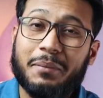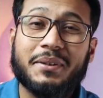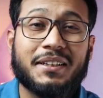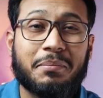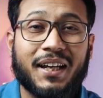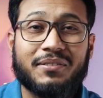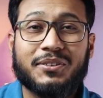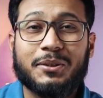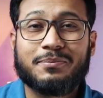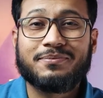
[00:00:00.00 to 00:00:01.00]
Capital
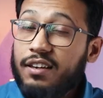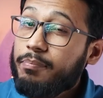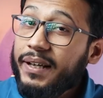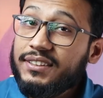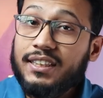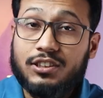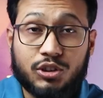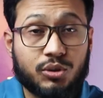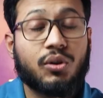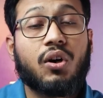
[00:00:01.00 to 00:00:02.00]
platform. If by
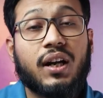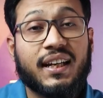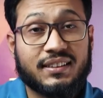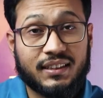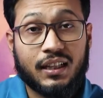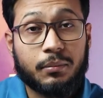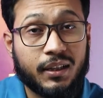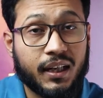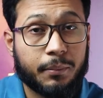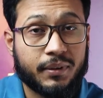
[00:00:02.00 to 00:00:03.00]
chance you do not like
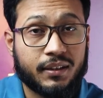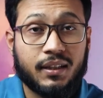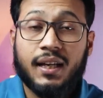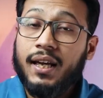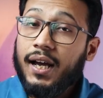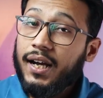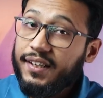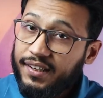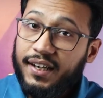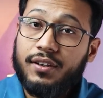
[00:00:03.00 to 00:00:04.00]
Scalable Capital, a
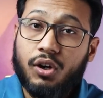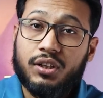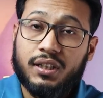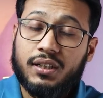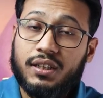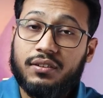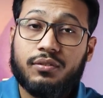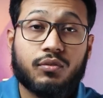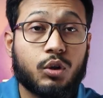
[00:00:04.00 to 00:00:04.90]
great alternative